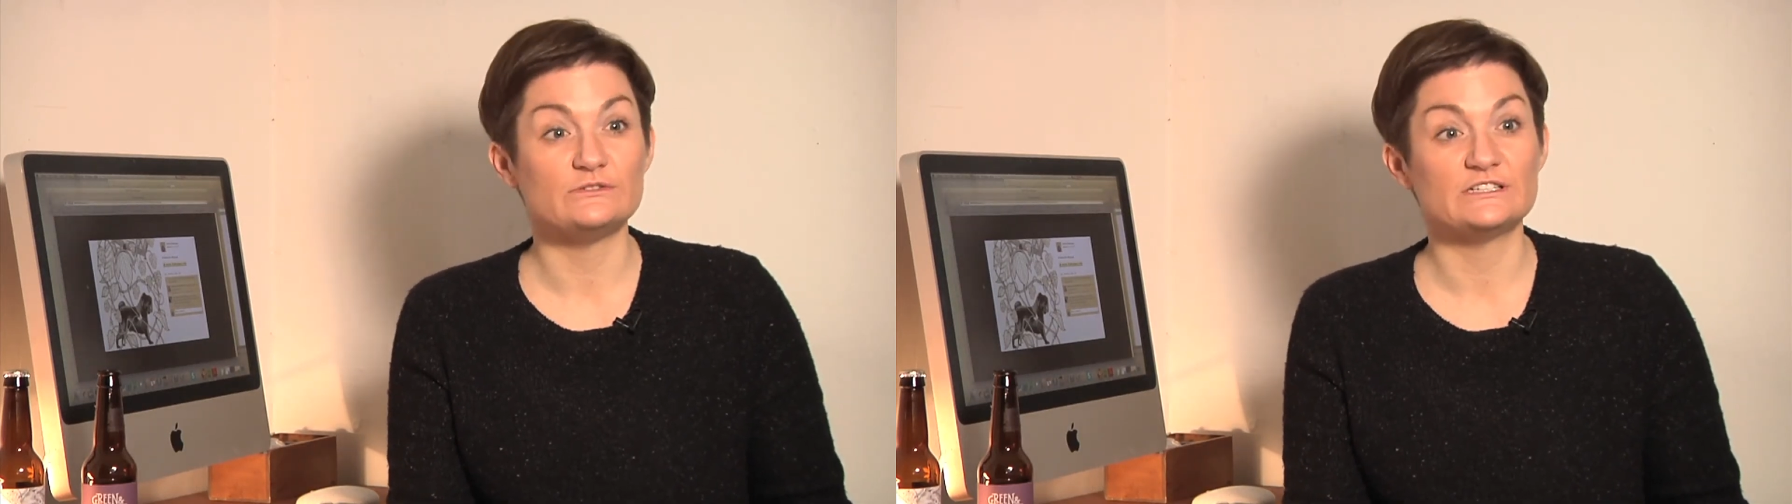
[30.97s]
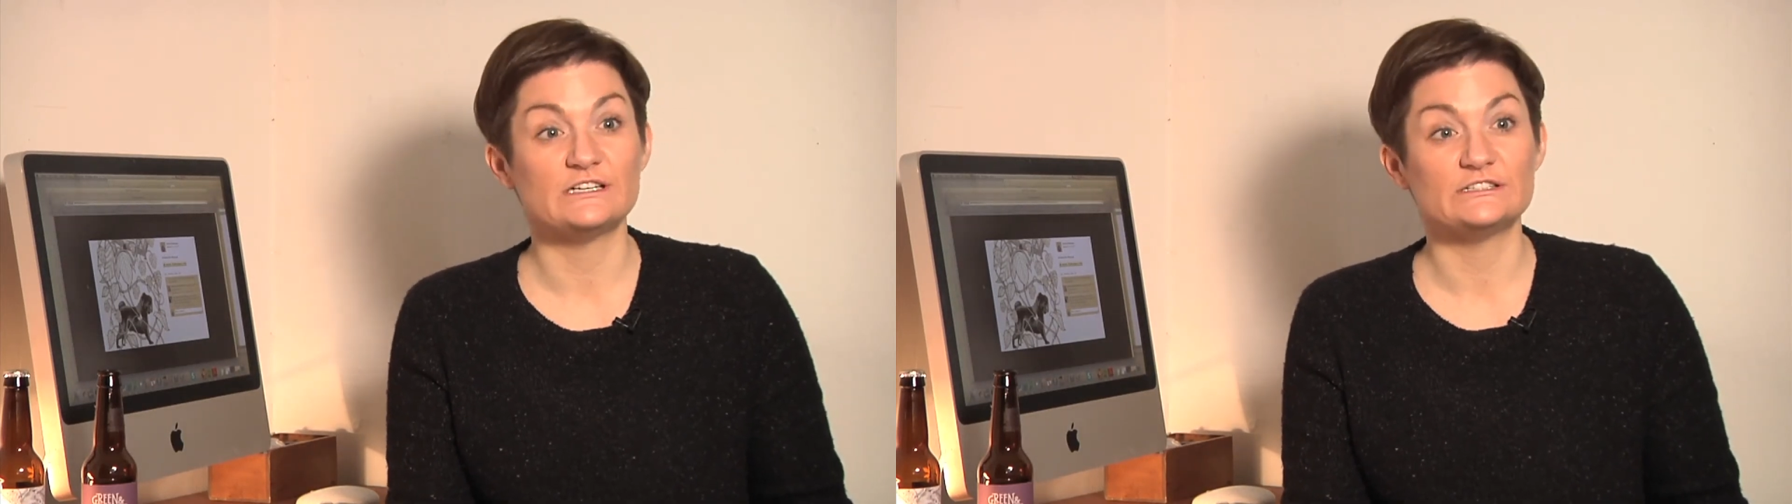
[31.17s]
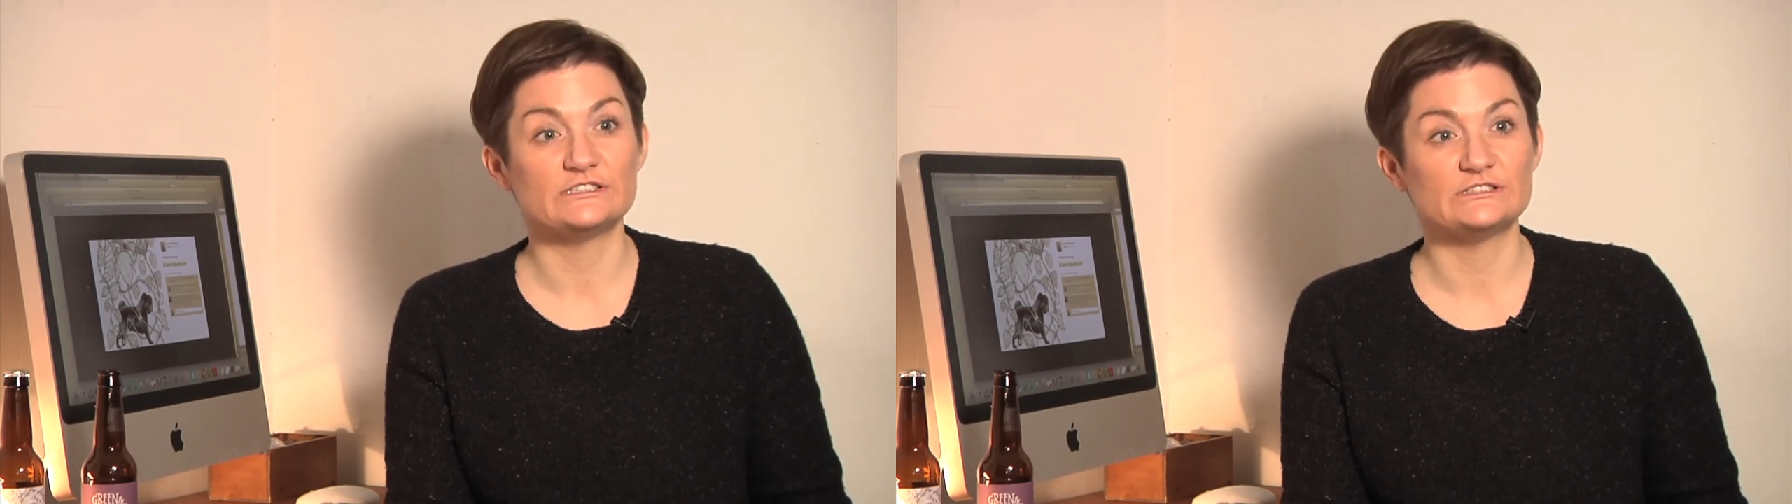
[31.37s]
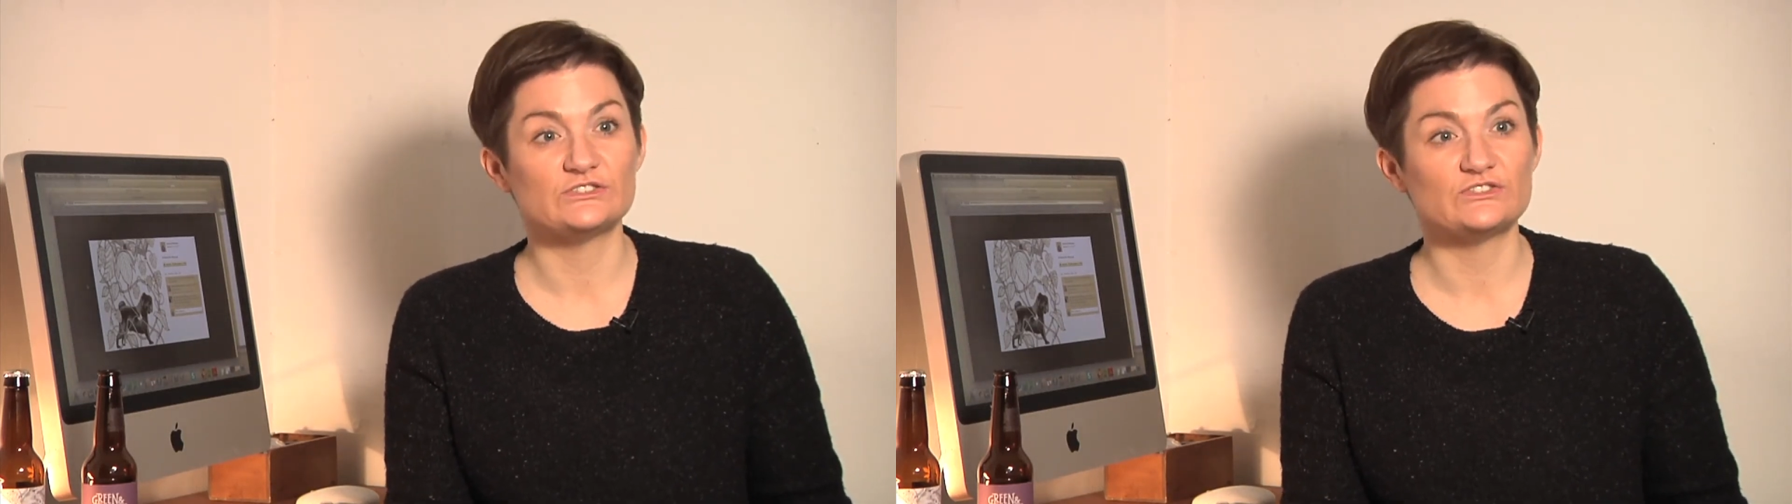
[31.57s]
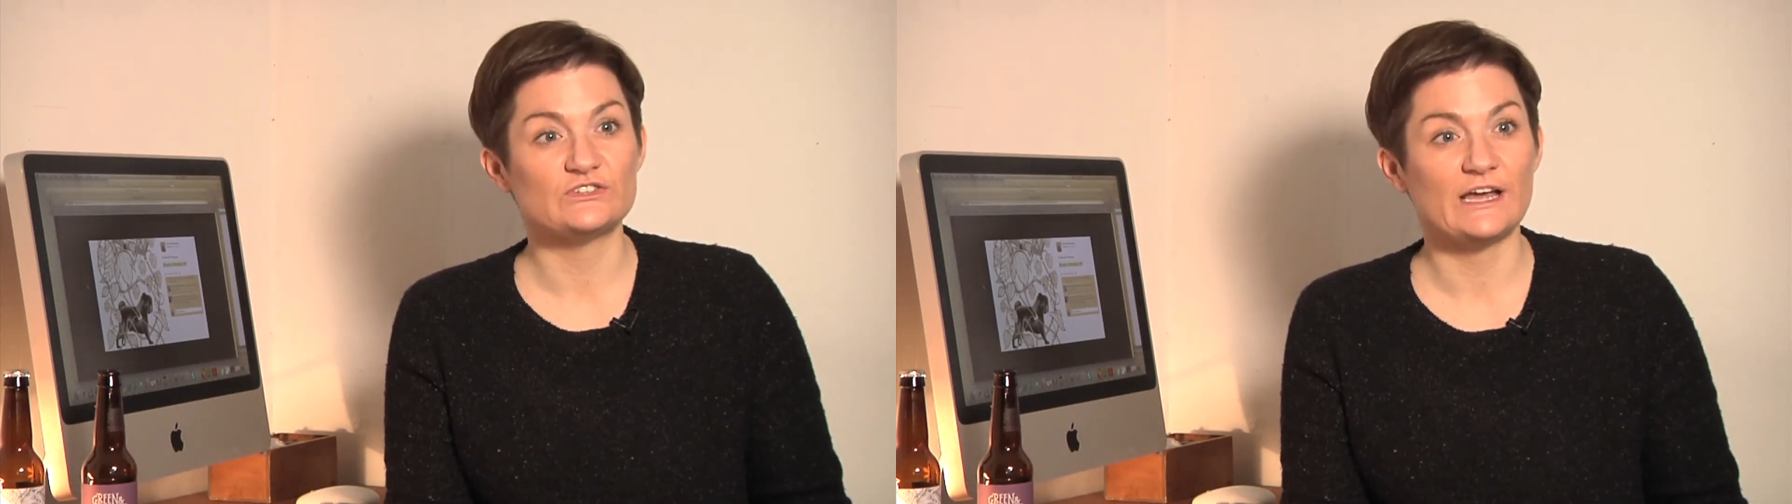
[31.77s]

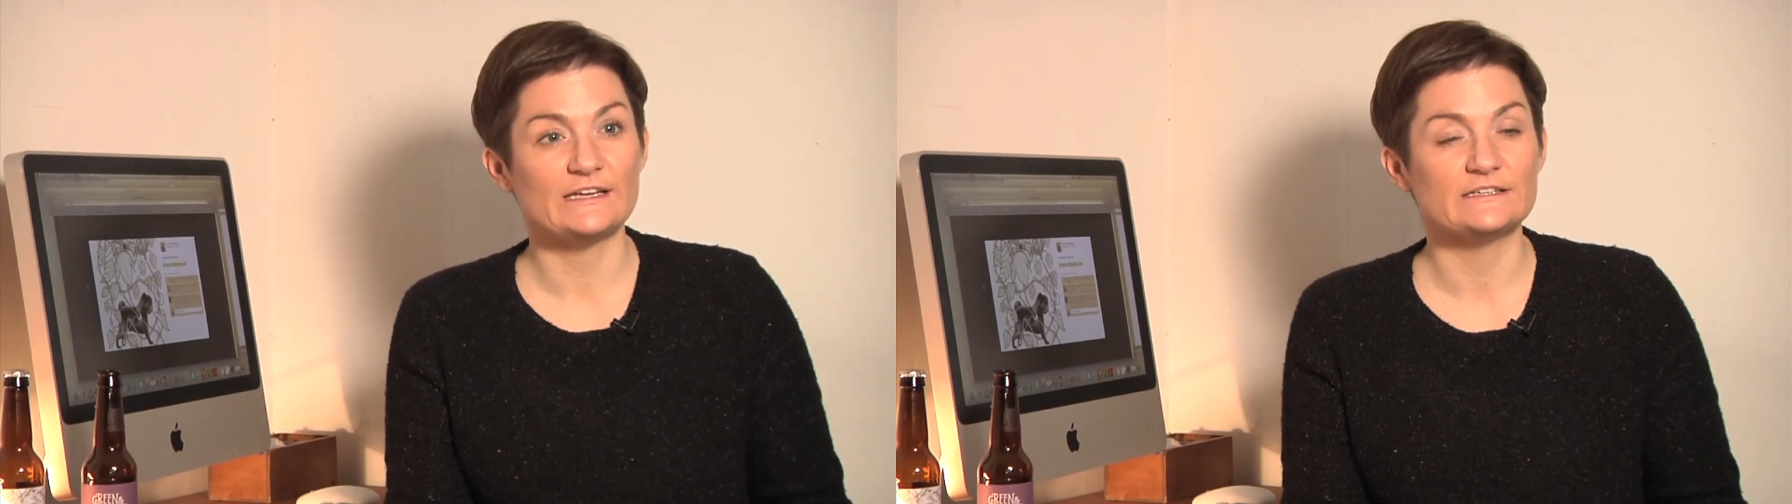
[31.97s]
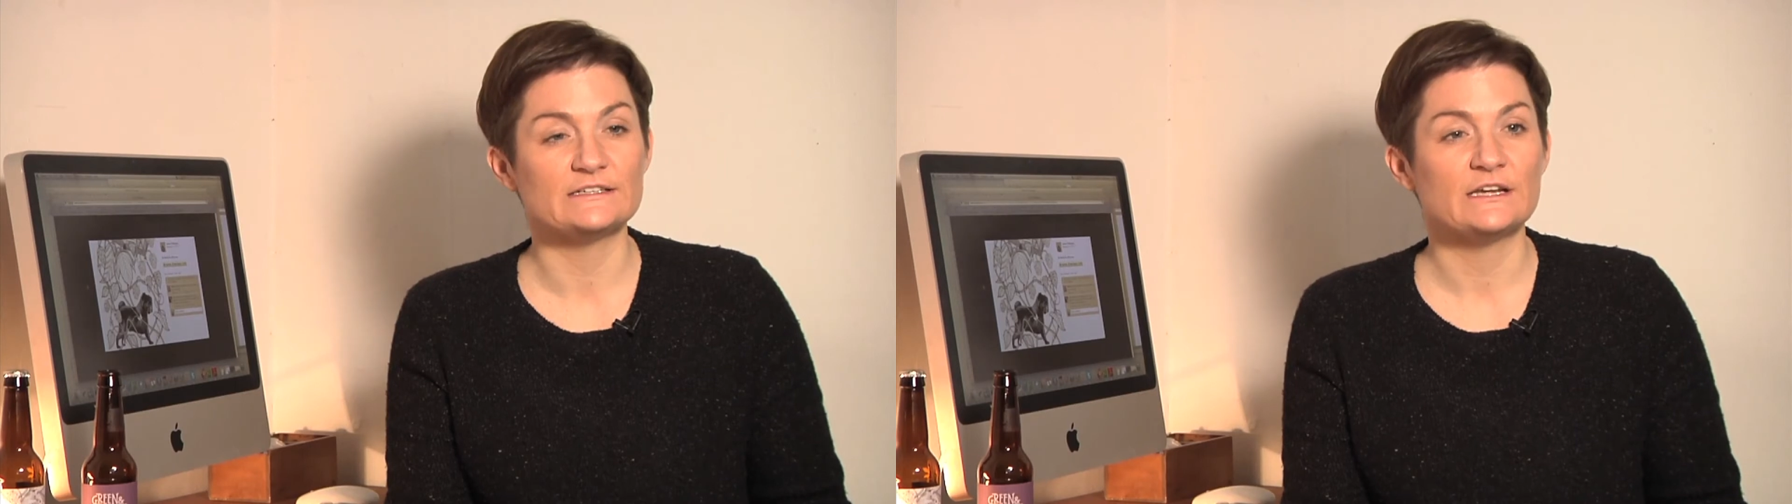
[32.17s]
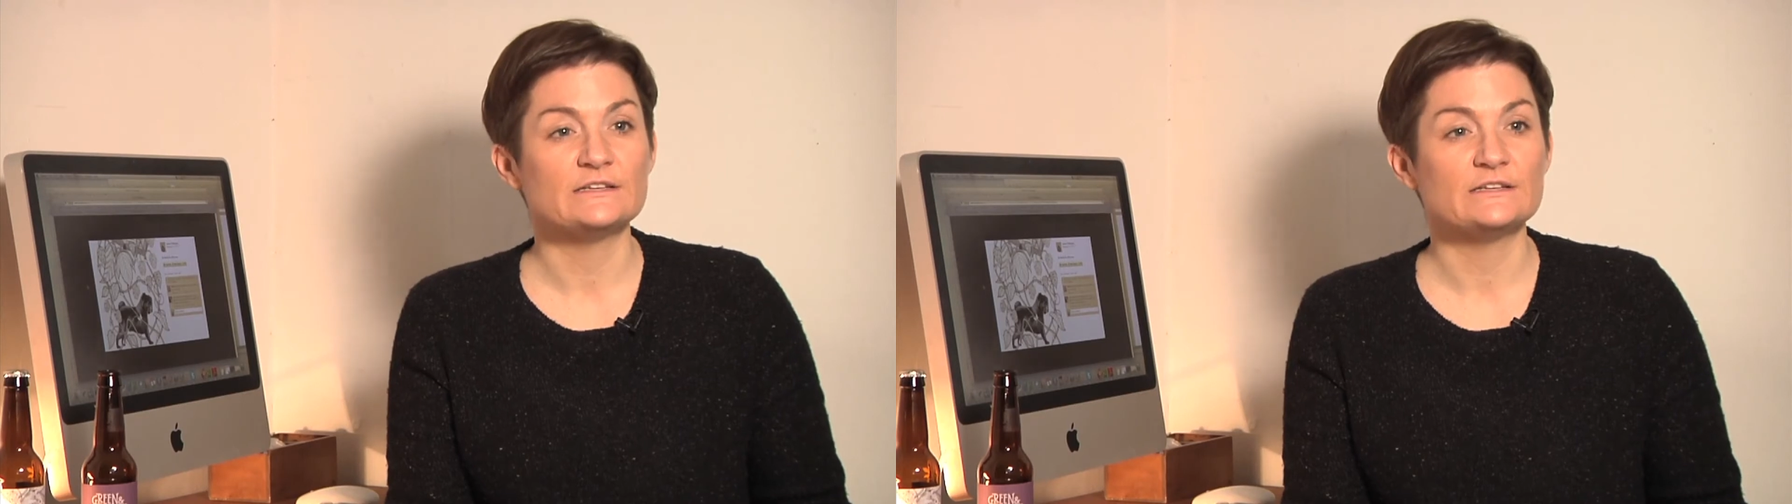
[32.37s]
diligence and